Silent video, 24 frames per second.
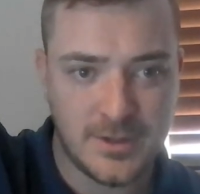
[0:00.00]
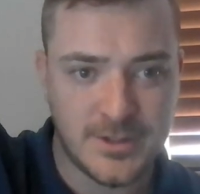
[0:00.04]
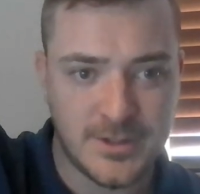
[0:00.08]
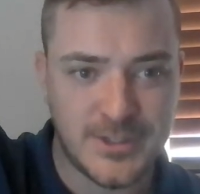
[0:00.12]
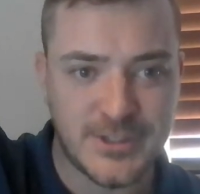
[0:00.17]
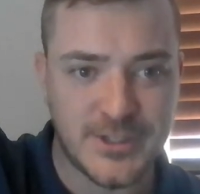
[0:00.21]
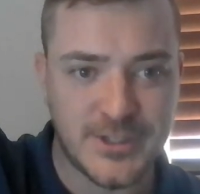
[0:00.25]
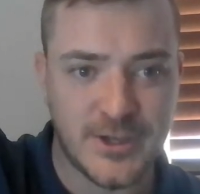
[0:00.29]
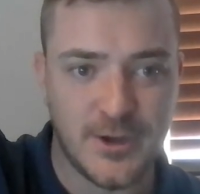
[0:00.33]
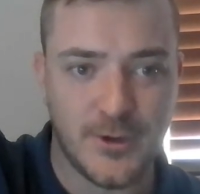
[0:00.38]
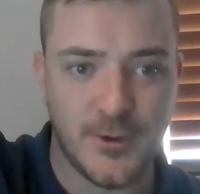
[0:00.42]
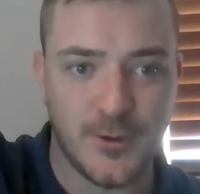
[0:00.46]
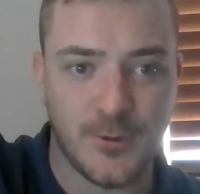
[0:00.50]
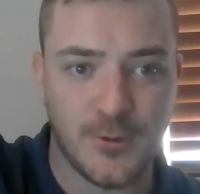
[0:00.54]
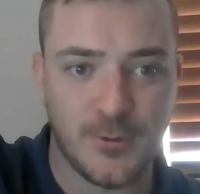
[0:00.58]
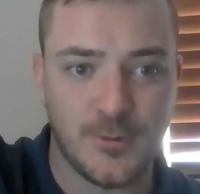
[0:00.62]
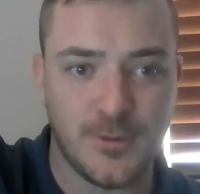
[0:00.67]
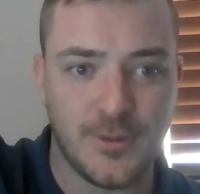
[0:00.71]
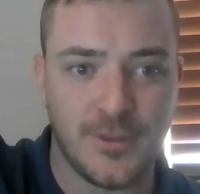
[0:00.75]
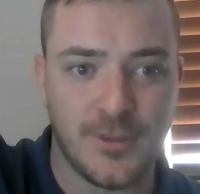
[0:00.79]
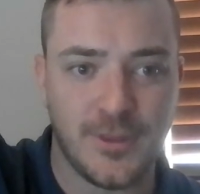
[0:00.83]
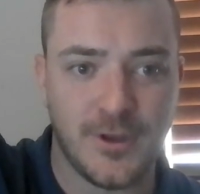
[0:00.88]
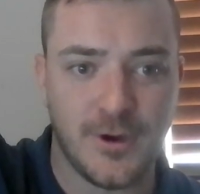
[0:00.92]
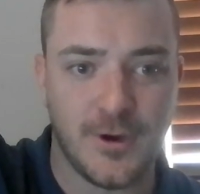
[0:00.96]

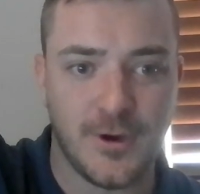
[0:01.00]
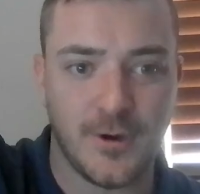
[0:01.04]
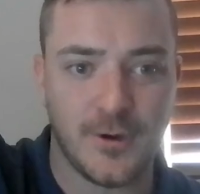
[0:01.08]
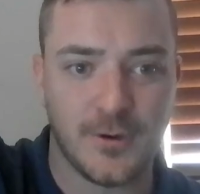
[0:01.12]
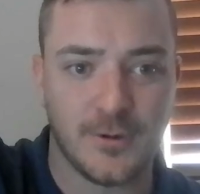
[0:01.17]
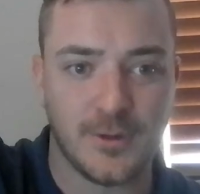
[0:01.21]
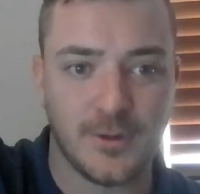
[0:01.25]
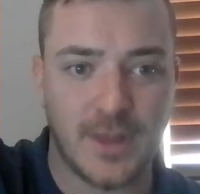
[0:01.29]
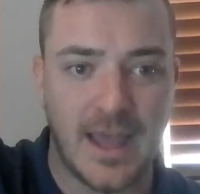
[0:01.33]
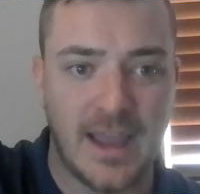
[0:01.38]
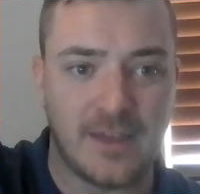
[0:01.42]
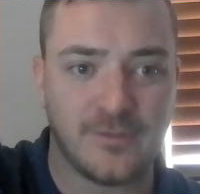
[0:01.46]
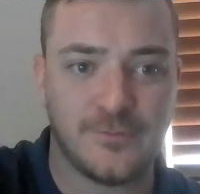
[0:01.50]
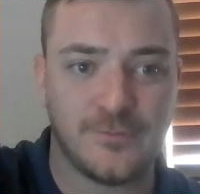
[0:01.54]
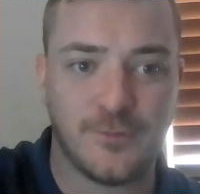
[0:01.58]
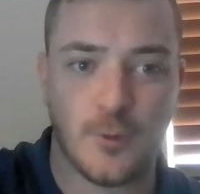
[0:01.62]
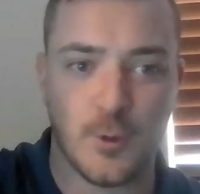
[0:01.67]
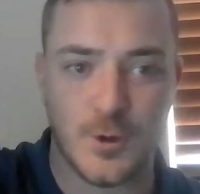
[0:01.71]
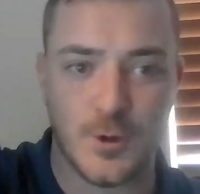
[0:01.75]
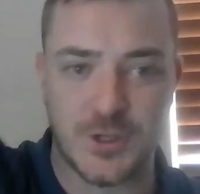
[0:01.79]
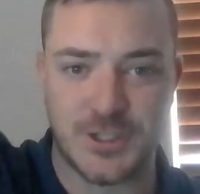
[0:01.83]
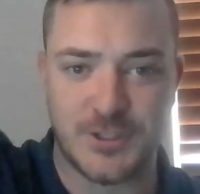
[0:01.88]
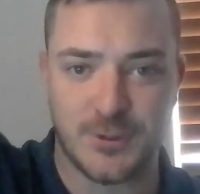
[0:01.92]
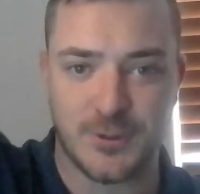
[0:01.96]
So they're like
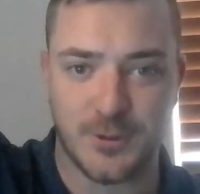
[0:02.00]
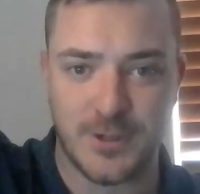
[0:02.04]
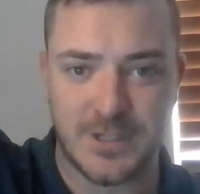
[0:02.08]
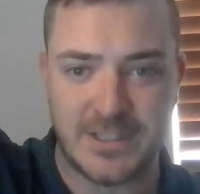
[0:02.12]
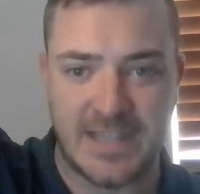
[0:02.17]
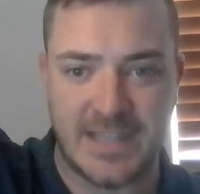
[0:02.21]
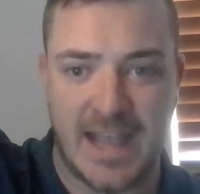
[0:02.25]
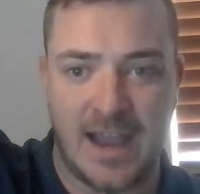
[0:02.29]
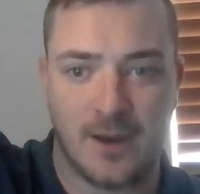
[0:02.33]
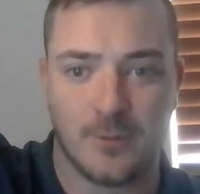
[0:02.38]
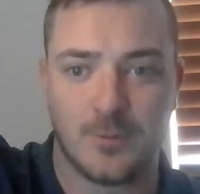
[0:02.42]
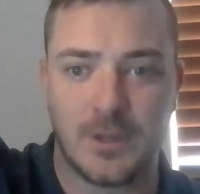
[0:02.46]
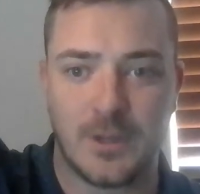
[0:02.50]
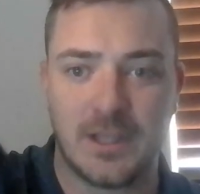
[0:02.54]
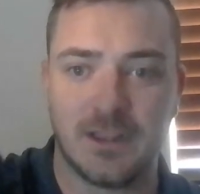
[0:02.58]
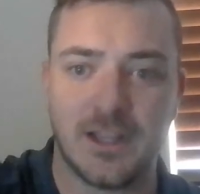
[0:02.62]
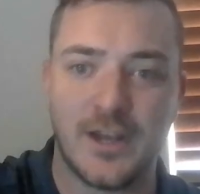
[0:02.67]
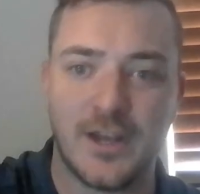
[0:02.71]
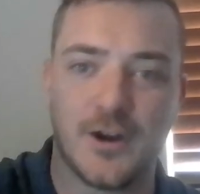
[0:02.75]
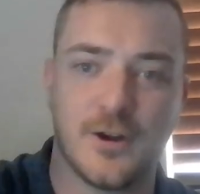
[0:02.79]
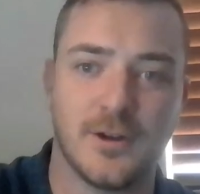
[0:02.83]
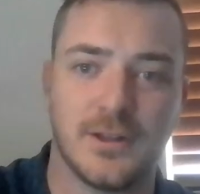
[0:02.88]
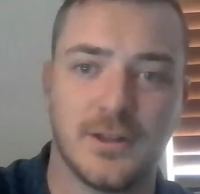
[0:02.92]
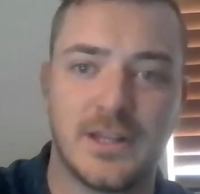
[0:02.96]
4 stores down. We
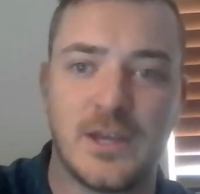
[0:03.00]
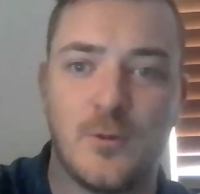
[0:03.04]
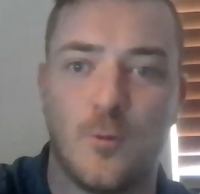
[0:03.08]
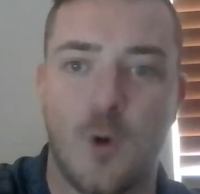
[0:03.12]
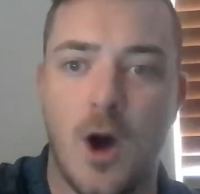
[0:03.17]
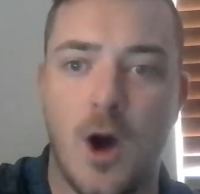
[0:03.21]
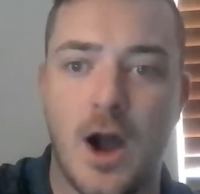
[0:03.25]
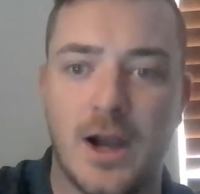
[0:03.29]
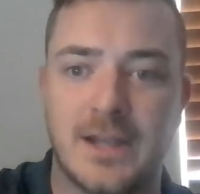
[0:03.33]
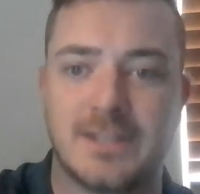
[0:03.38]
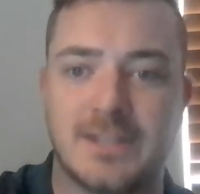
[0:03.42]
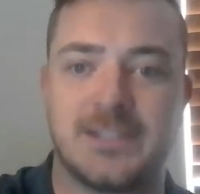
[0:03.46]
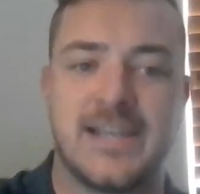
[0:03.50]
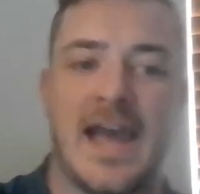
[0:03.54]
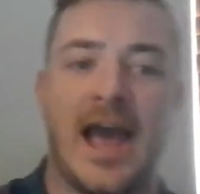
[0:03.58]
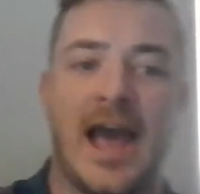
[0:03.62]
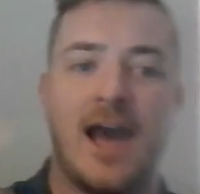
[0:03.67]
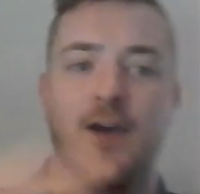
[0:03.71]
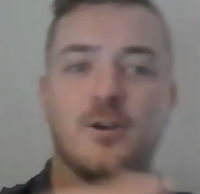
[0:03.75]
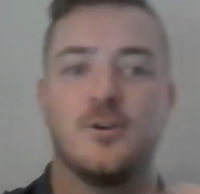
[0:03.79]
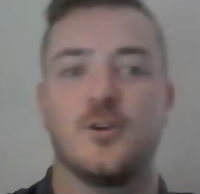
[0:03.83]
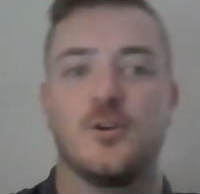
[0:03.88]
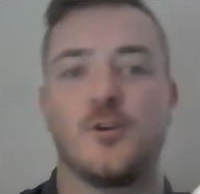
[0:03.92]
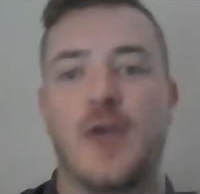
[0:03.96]
literally walk
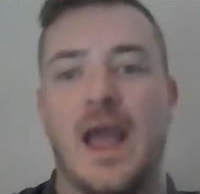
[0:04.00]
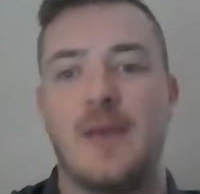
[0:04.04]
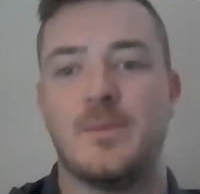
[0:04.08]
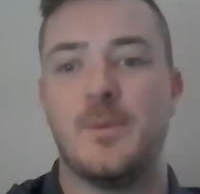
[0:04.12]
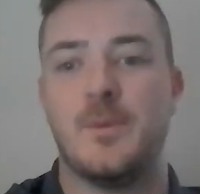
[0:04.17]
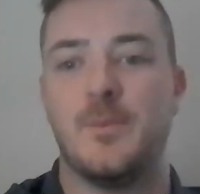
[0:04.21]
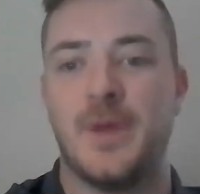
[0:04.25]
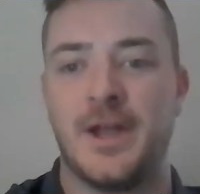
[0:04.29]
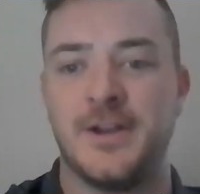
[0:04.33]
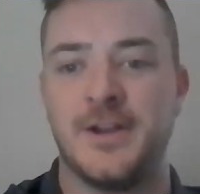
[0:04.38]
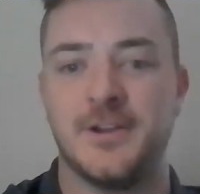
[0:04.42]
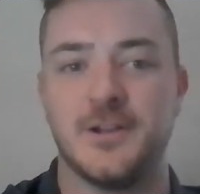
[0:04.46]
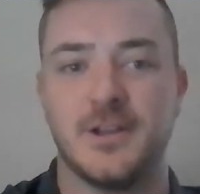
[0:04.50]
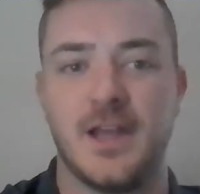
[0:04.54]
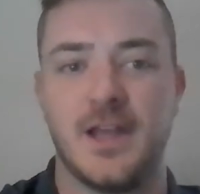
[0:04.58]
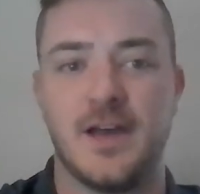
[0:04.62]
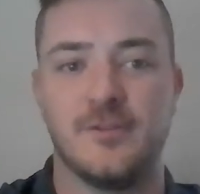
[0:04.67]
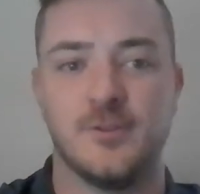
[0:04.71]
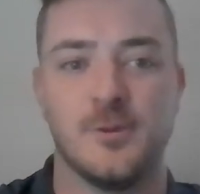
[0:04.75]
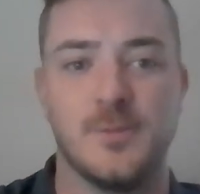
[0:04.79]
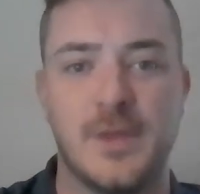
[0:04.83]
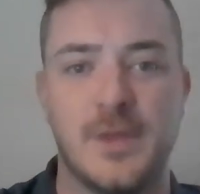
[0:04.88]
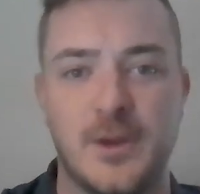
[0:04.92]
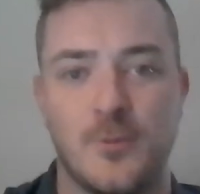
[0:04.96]
down, grab a bundle
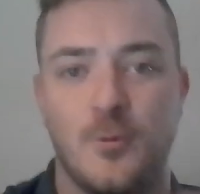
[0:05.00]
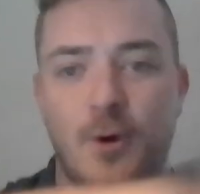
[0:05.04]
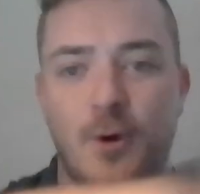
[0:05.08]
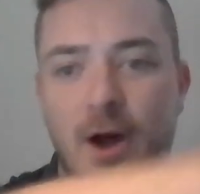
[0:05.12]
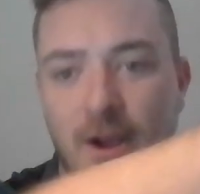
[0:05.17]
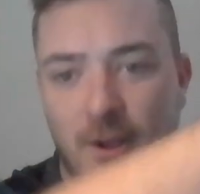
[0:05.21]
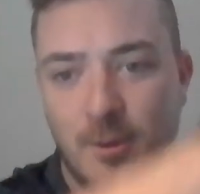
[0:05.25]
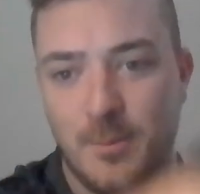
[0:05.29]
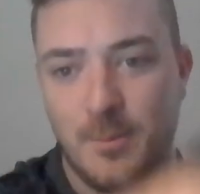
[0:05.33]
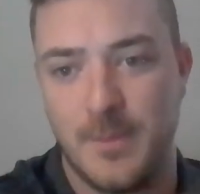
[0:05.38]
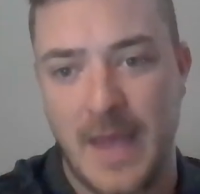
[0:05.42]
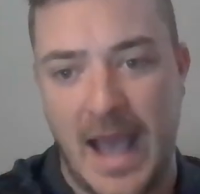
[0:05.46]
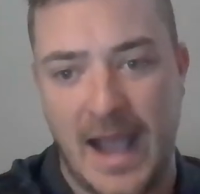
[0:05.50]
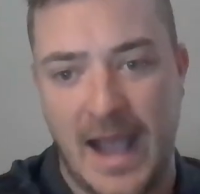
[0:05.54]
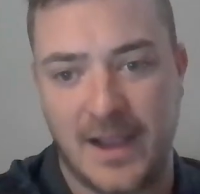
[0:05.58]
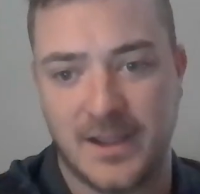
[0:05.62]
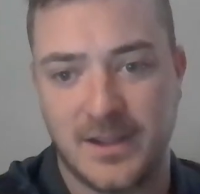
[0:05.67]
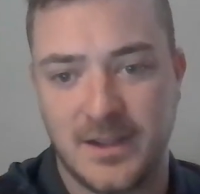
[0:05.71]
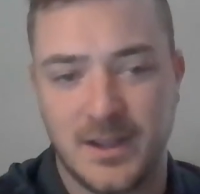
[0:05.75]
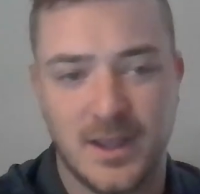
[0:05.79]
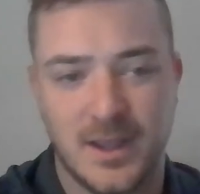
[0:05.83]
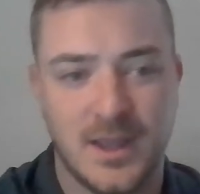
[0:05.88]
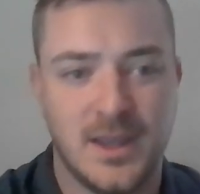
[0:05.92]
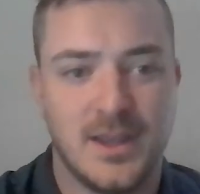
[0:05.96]
of them, and walk them back.